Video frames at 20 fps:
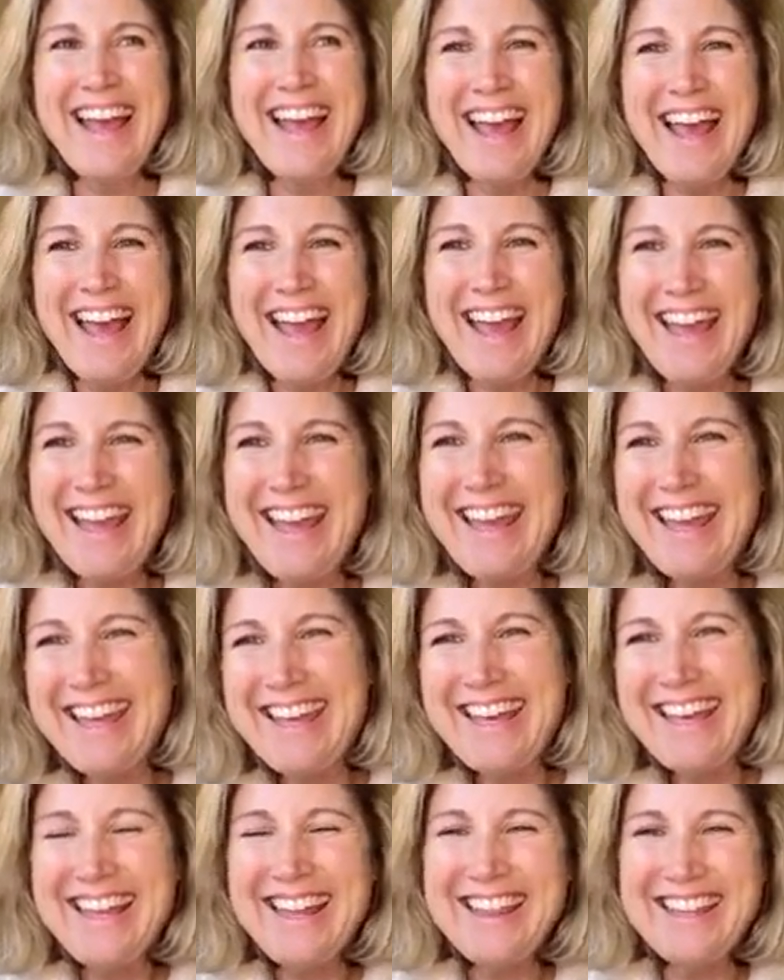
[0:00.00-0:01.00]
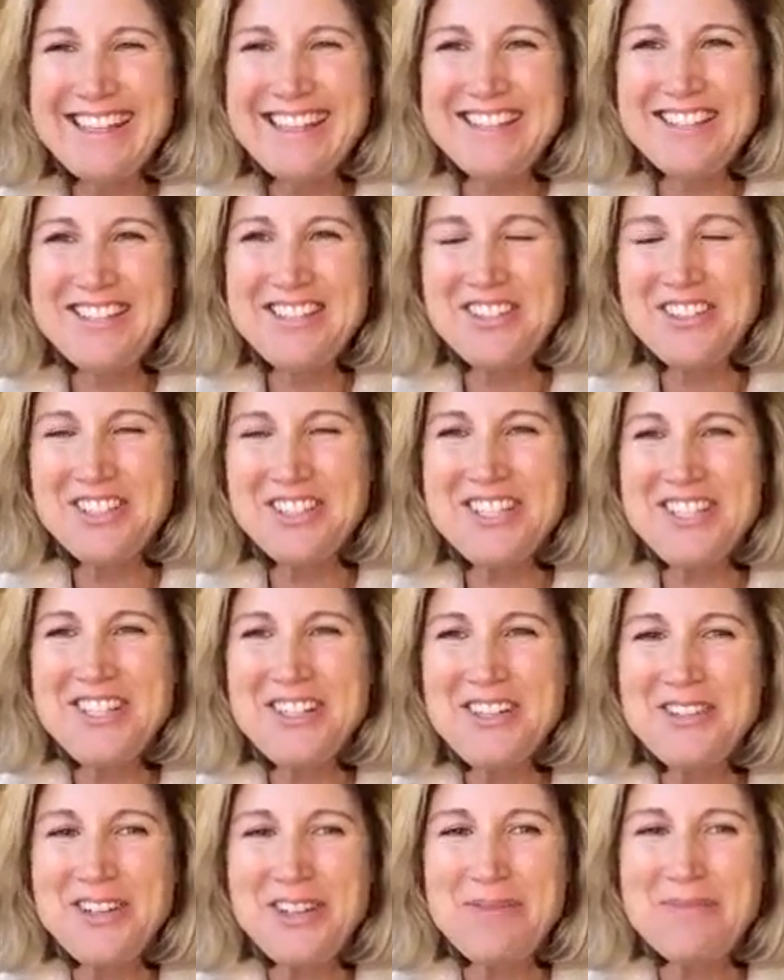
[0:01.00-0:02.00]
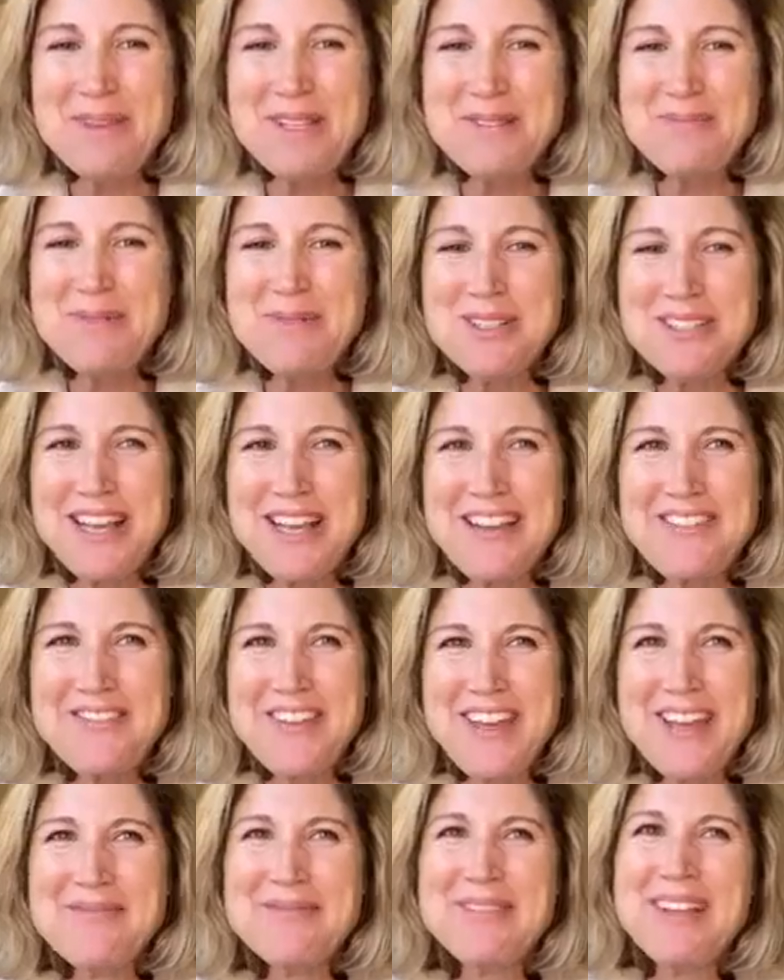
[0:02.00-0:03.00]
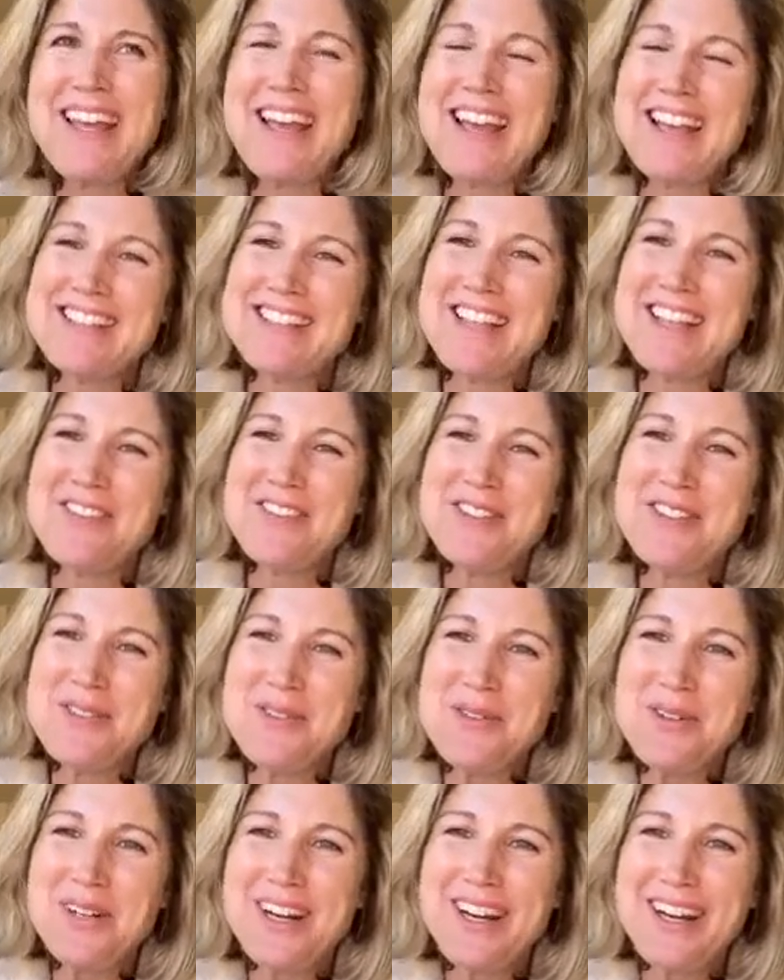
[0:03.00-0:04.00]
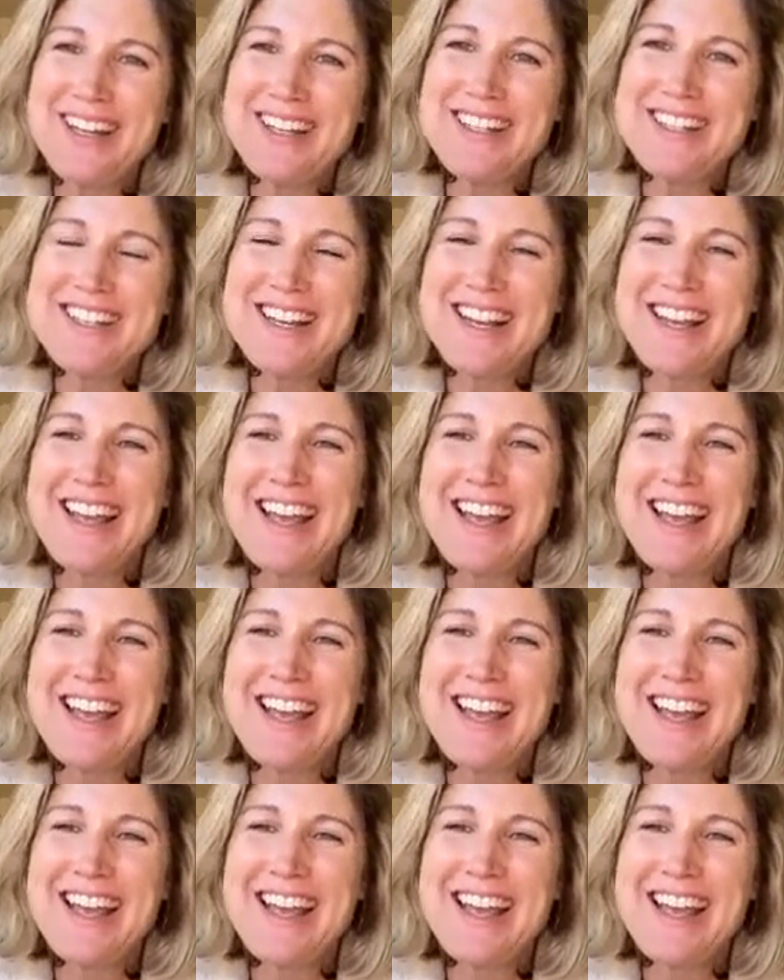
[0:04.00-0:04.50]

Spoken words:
Hey, this is Crystal with Miss Multifamily and Self Storage.